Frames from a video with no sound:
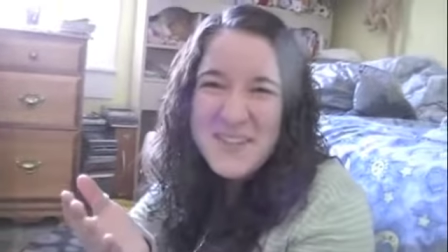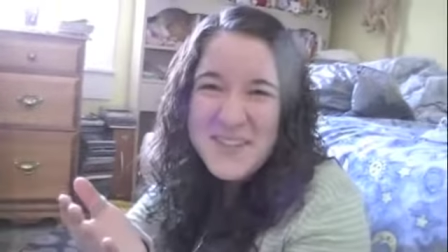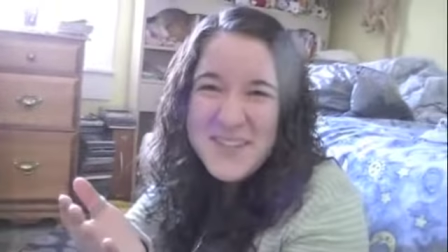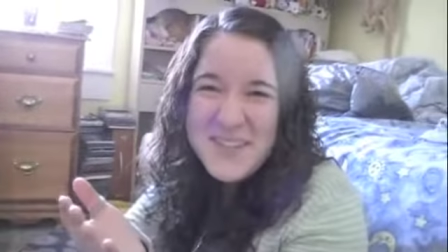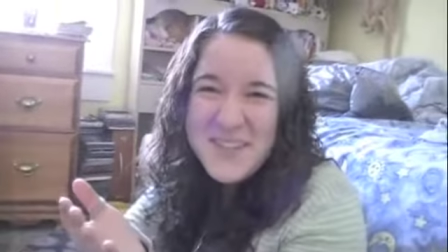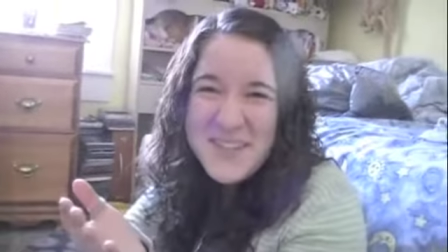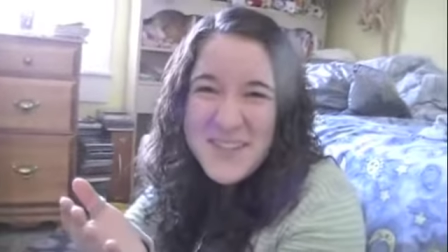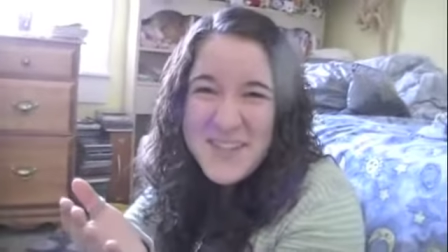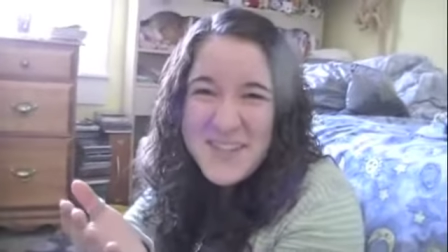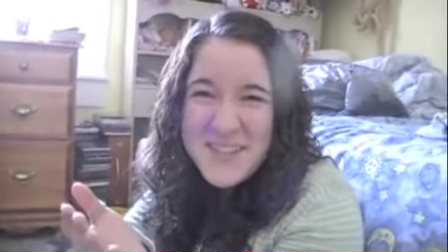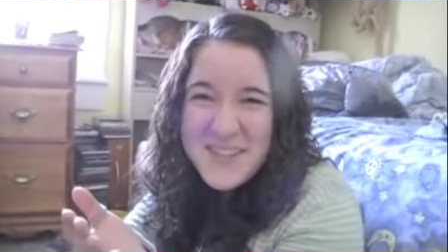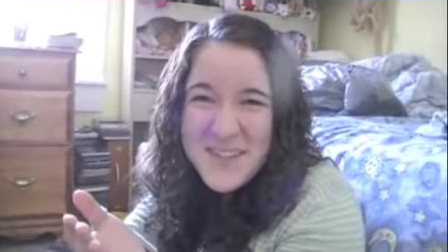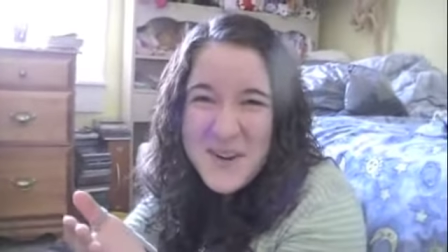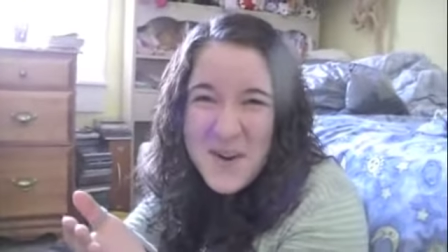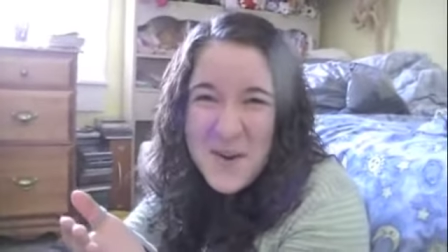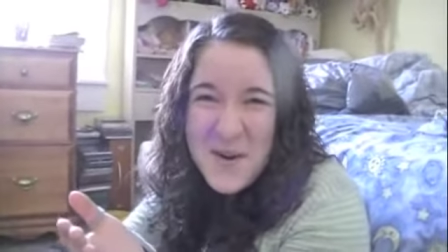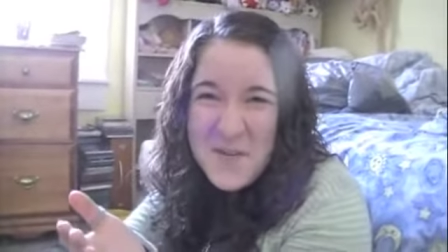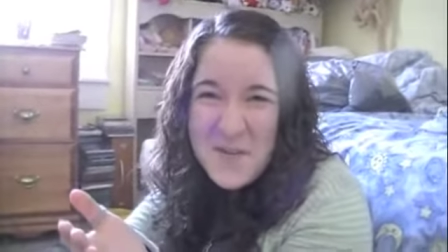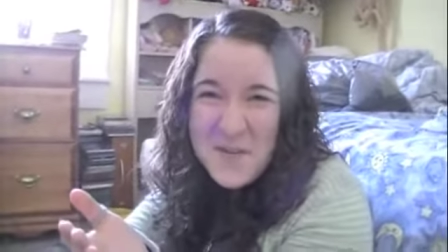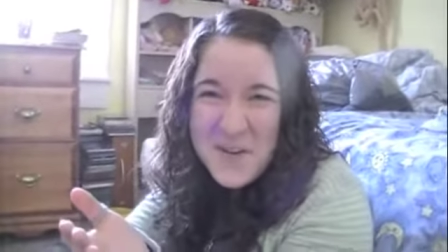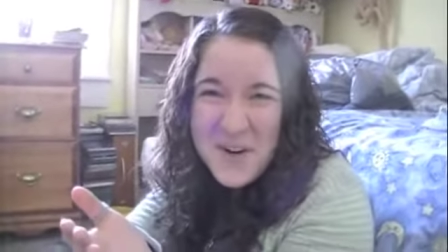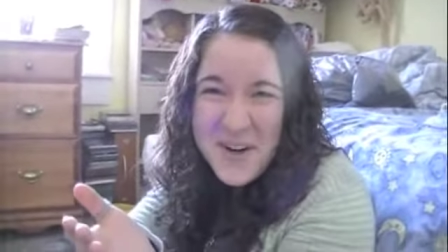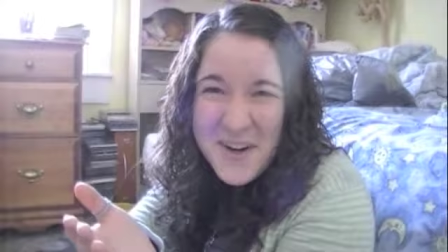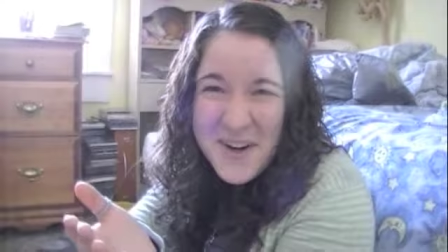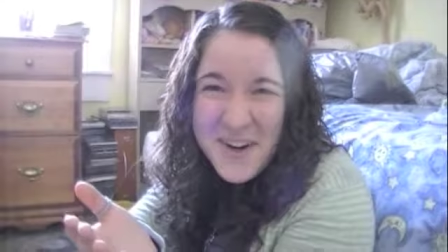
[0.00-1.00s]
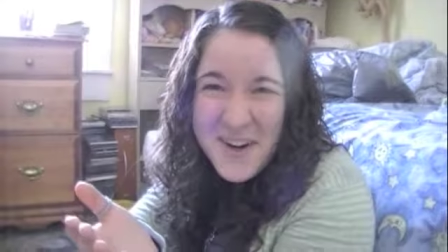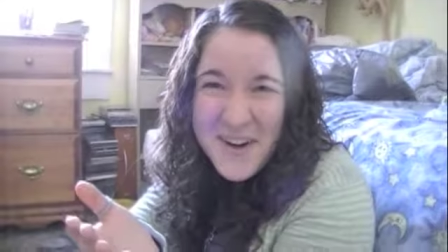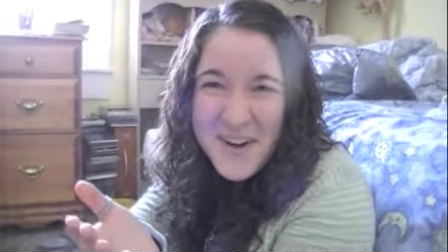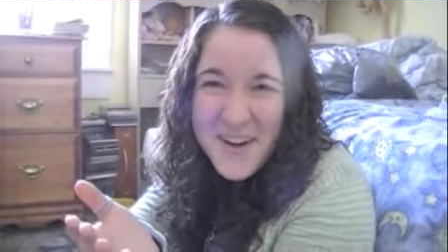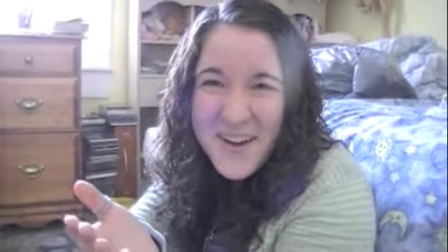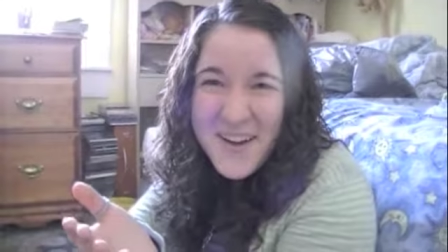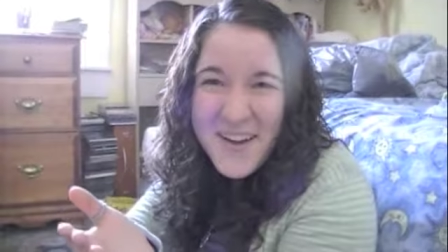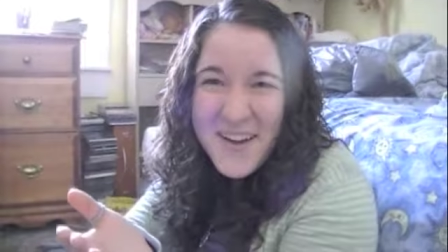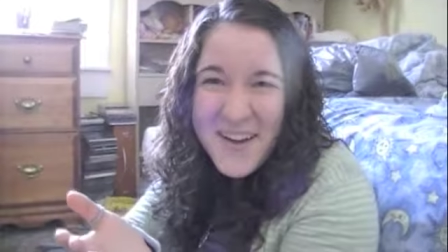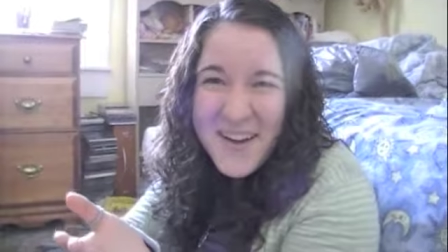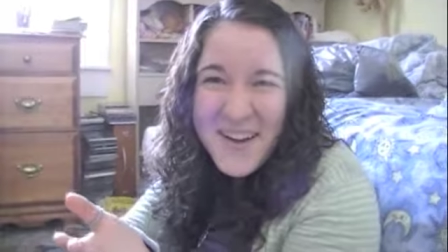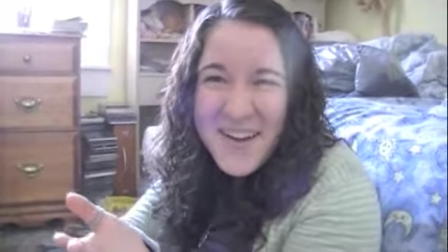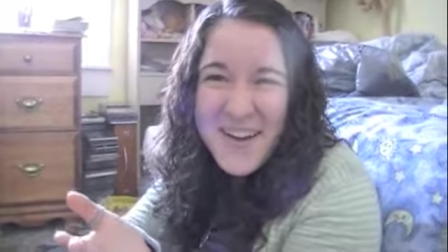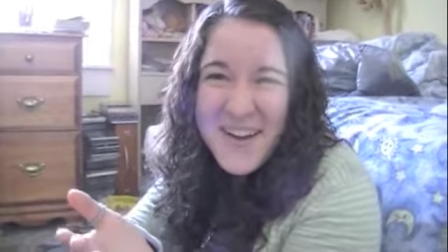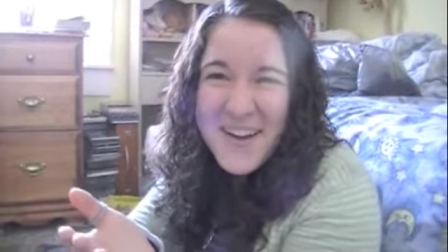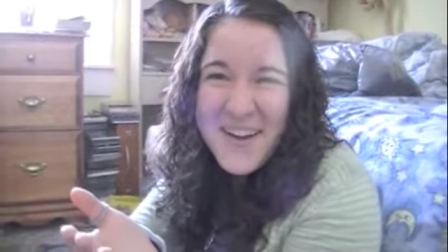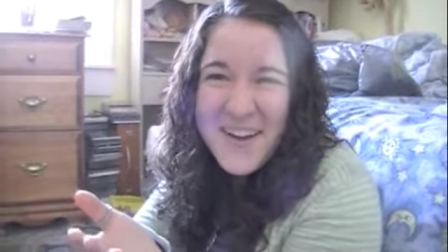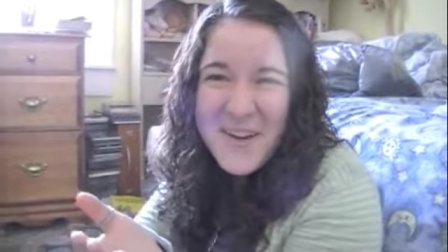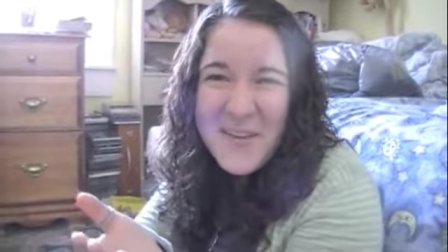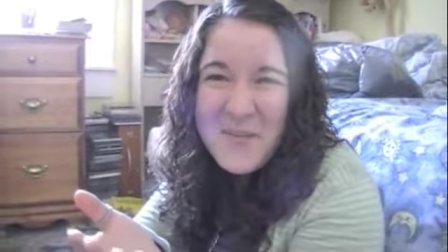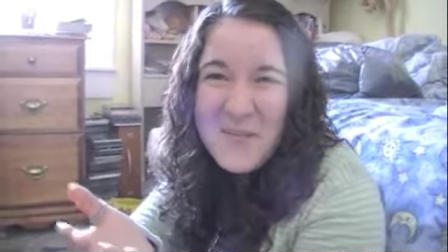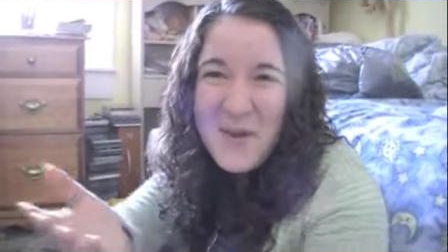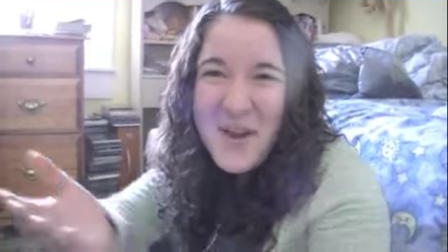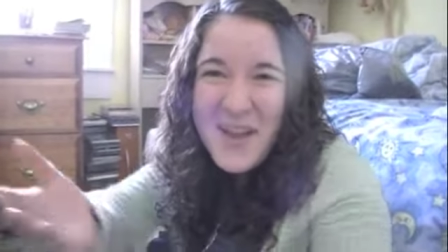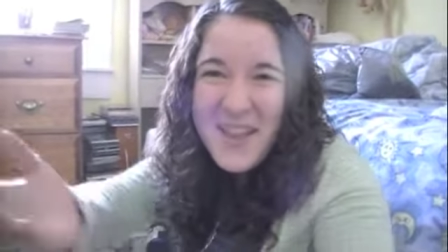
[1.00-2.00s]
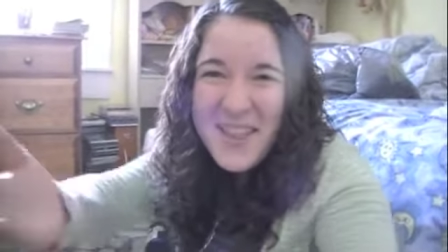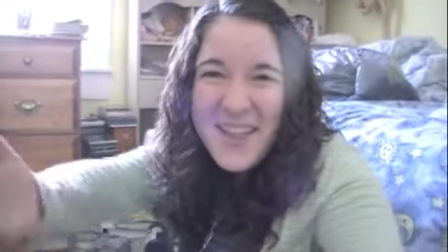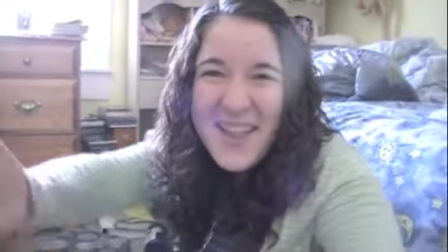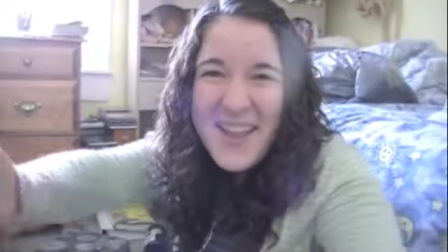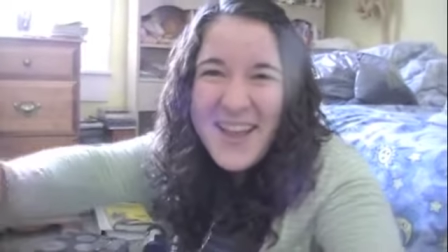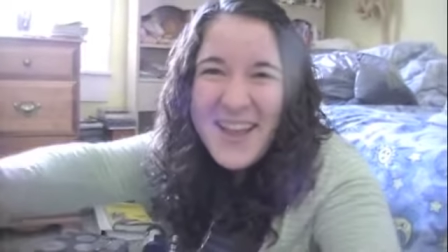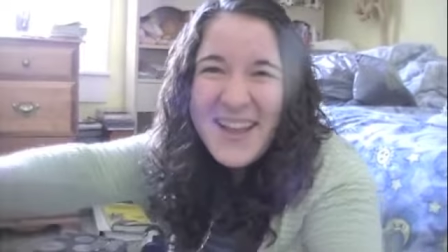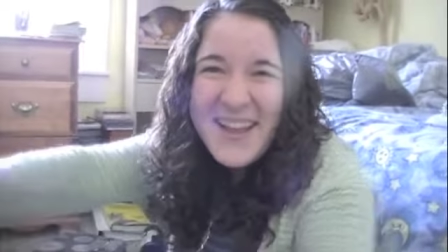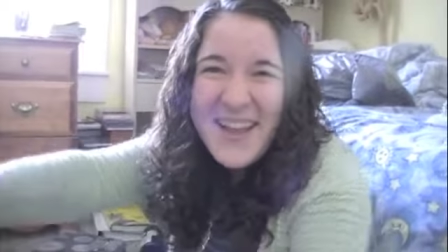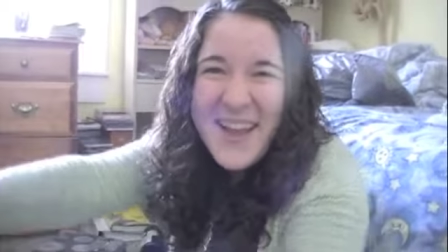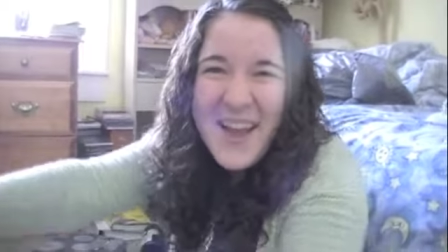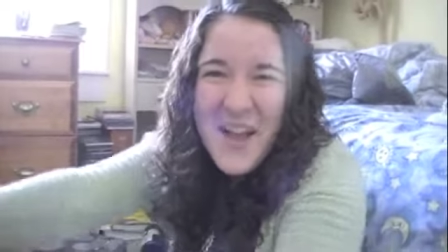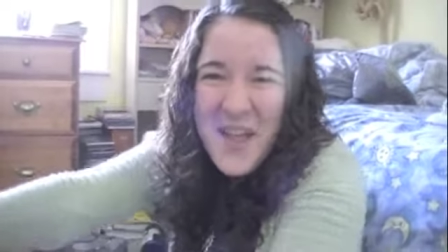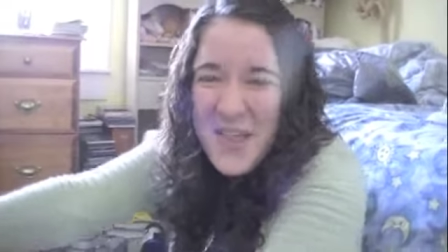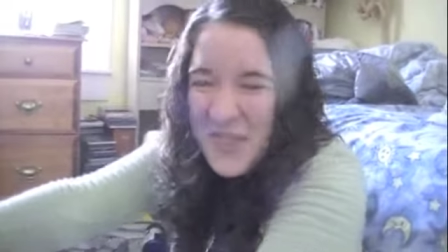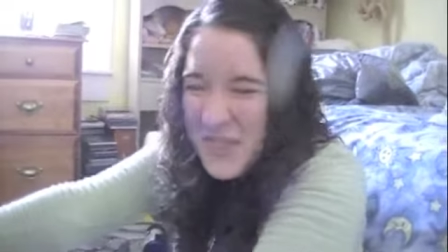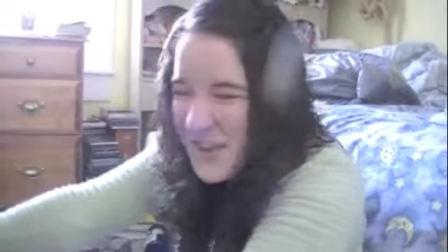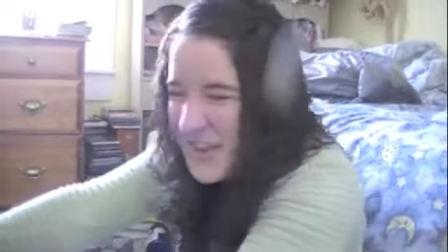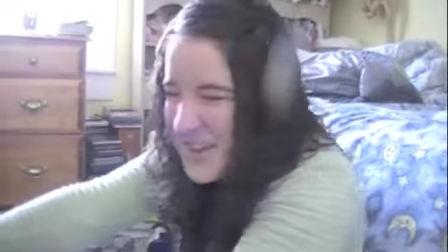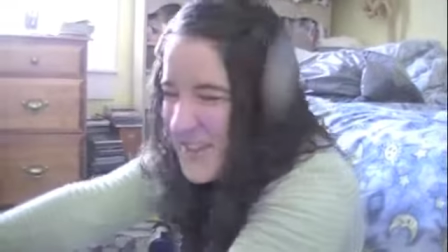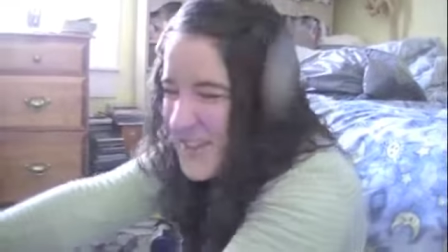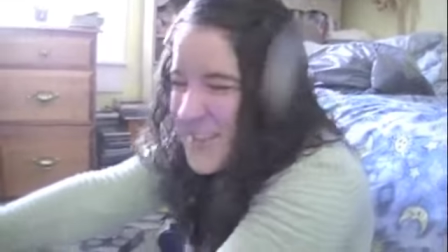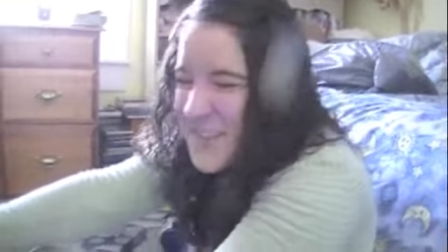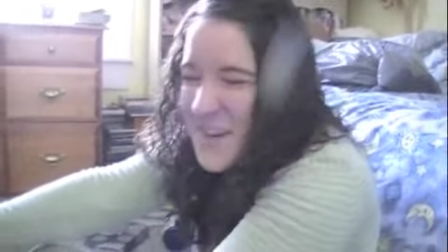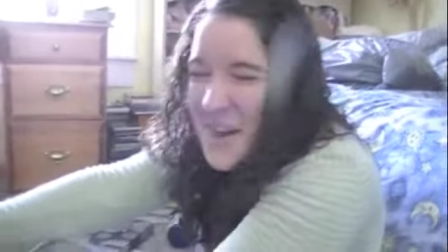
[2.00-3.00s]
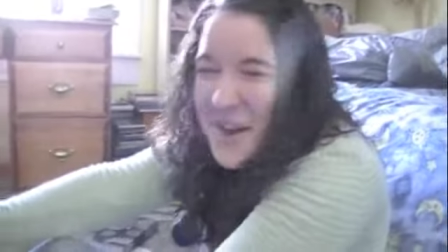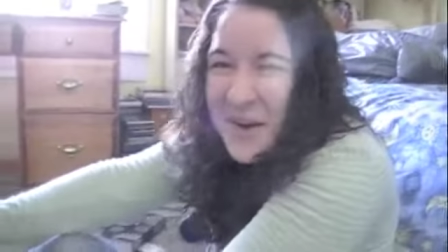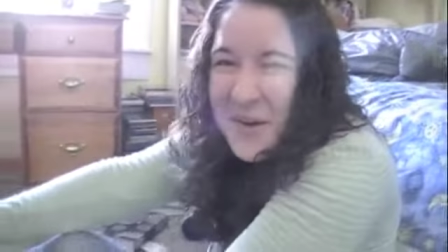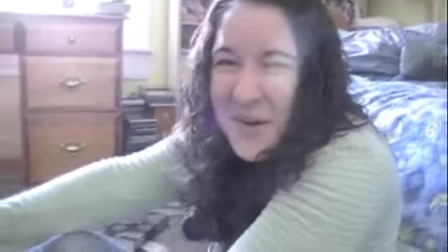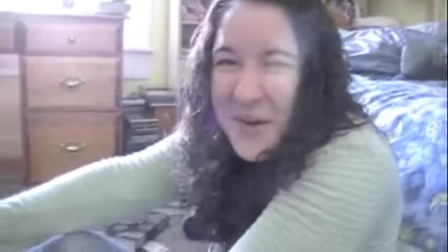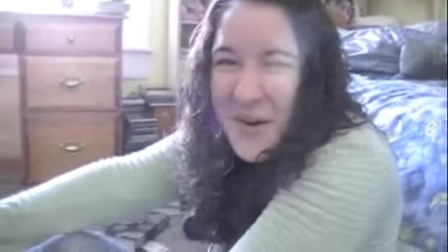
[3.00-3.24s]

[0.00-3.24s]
it's just over! What, like, there's no...